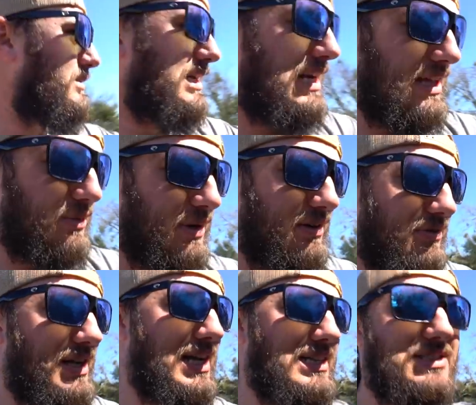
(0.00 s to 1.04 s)
me get out of the wind for
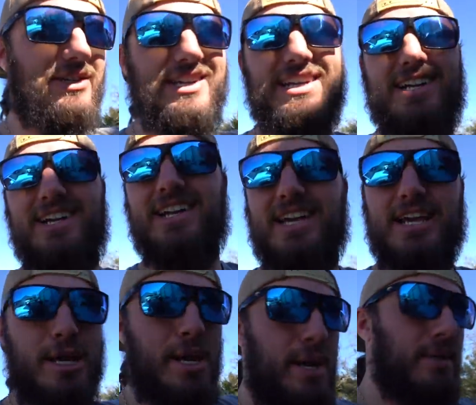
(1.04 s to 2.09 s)
you guys so you can hear.
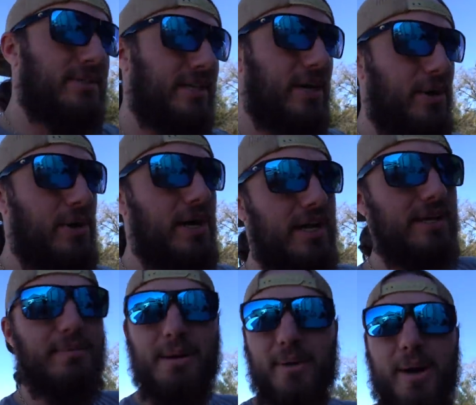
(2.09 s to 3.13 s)
So
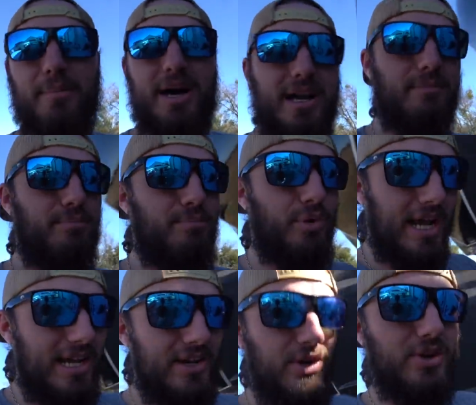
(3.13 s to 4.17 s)
my mom bought it
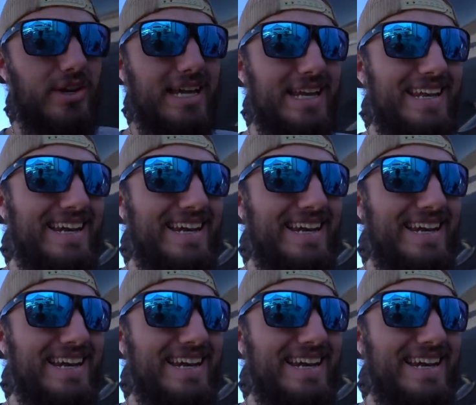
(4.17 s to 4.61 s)
brand new in